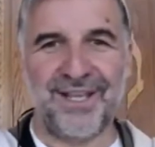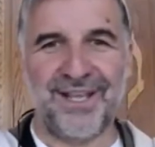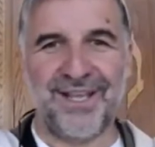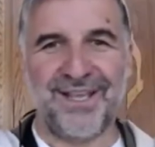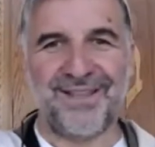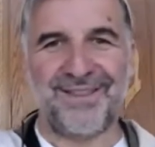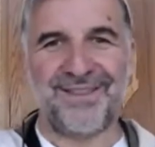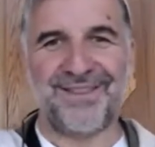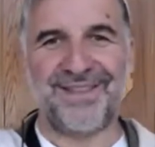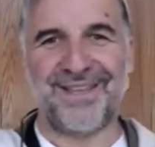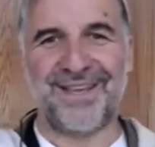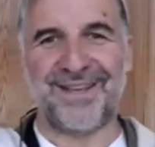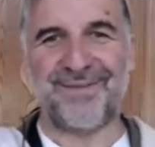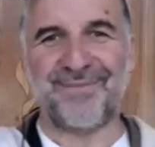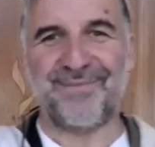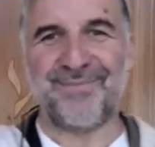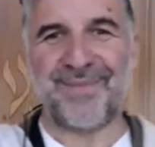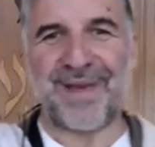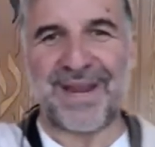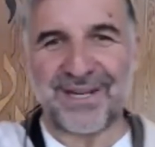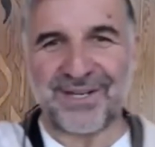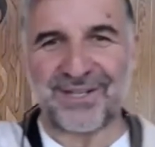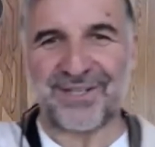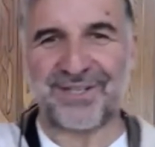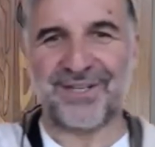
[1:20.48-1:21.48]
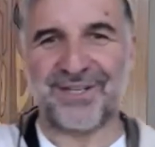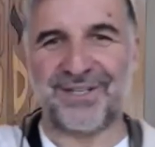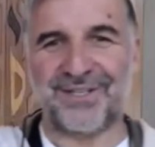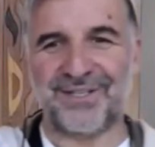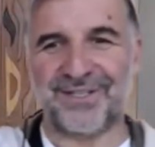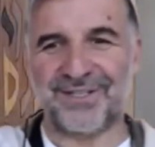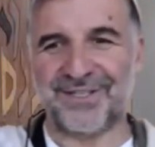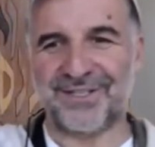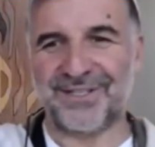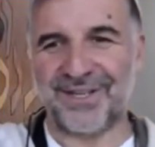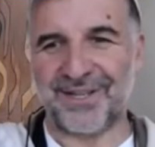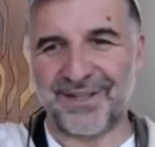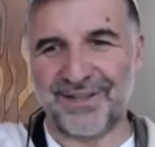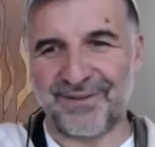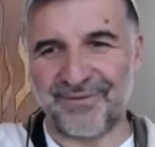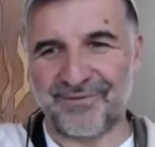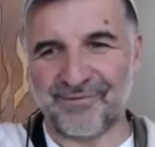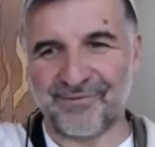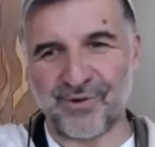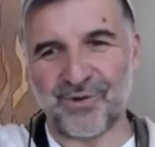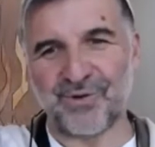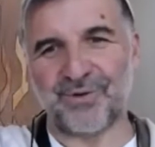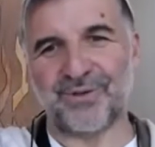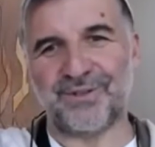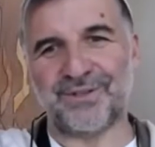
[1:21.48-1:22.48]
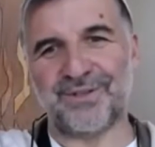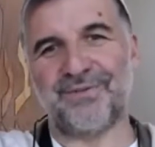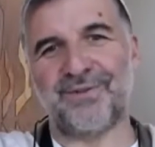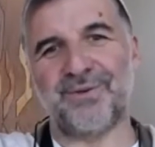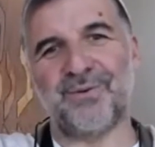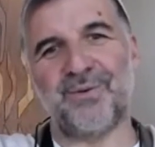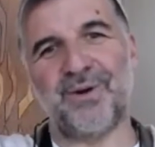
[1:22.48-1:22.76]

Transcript: that mentions the root of the